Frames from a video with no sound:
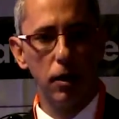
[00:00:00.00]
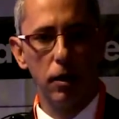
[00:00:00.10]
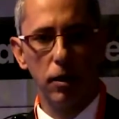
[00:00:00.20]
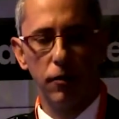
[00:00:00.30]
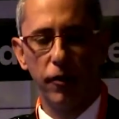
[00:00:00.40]

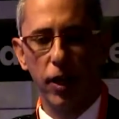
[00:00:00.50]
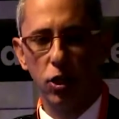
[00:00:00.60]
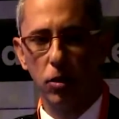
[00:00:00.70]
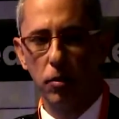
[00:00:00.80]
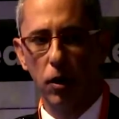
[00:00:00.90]

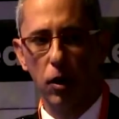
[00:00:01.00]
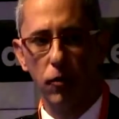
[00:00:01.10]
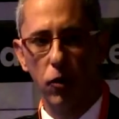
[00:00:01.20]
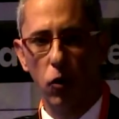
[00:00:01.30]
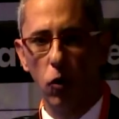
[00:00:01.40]
infection,
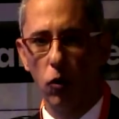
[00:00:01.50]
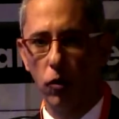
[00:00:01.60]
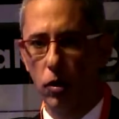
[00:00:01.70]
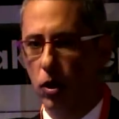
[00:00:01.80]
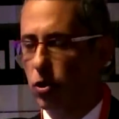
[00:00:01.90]
however all the
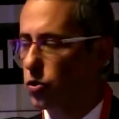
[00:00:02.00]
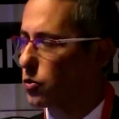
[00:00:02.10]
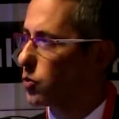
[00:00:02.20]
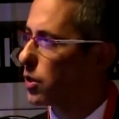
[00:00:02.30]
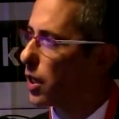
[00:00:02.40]
cultures
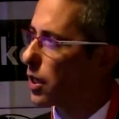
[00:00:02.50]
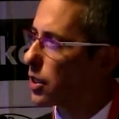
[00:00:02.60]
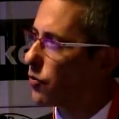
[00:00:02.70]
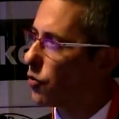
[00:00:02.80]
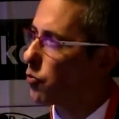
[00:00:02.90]
were
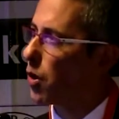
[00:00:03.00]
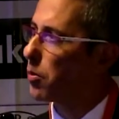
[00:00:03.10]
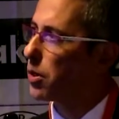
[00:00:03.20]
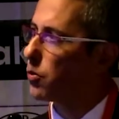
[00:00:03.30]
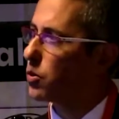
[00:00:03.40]
negative and
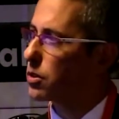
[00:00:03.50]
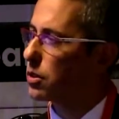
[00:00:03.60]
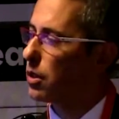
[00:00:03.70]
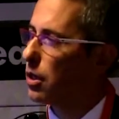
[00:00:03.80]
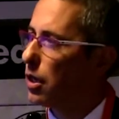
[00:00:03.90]
probably was
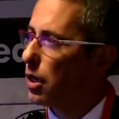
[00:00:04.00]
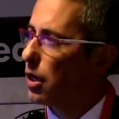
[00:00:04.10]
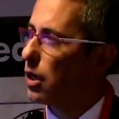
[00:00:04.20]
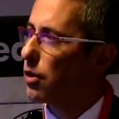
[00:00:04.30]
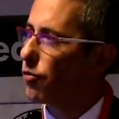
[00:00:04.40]

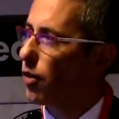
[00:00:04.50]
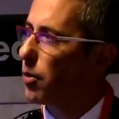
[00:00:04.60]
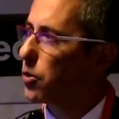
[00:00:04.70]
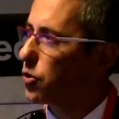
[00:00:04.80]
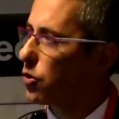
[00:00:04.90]

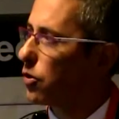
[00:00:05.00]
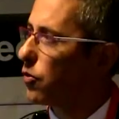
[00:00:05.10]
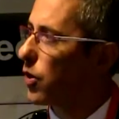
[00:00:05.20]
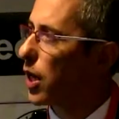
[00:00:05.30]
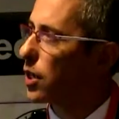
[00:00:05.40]
inflammatory
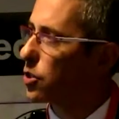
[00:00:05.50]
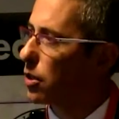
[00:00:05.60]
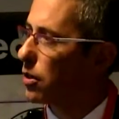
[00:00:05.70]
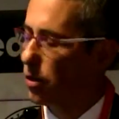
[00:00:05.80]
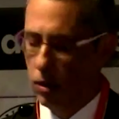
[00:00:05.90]
reaction.
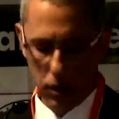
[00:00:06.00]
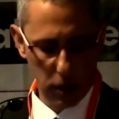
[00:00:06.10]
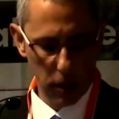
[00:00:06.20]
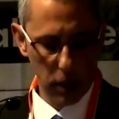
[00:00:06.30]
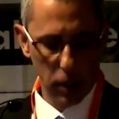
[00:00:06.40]

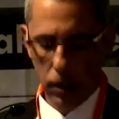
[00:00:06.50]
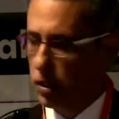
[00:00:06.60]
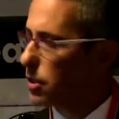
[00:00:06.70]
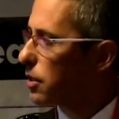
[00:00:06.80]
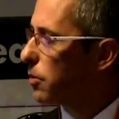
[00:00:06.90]

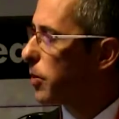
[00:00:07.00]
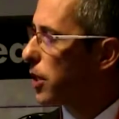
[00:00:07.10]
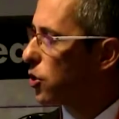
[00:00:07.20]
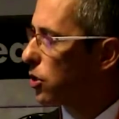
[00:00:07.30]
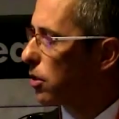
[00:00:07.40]
This is a
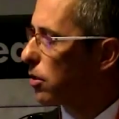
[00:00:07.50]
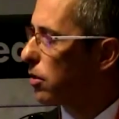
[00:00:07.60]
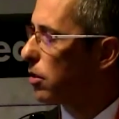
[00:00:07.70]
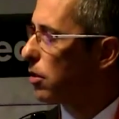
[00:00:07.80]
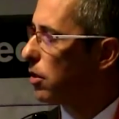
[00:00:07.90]
patient,
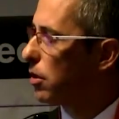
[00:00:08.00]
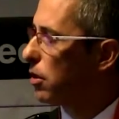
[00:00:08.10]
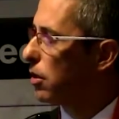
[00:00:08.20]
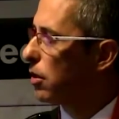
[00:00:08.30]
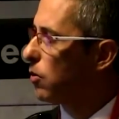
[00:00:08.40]

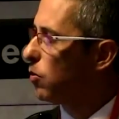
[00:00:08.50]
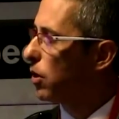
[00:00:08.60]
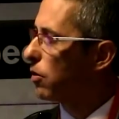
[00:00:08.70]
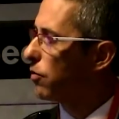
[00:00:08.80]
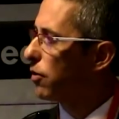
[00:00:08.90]
one
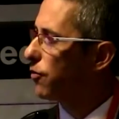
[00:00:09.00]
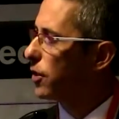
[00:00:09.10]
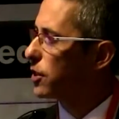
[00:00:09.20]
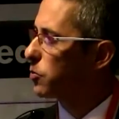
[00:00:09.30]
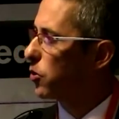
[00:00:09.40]
of our
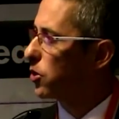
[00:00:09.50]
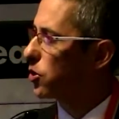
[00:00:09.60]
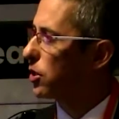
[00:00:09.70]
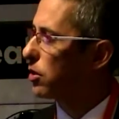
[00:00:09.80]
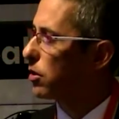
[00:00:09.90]
first
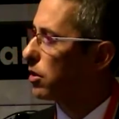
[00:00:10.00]
patient.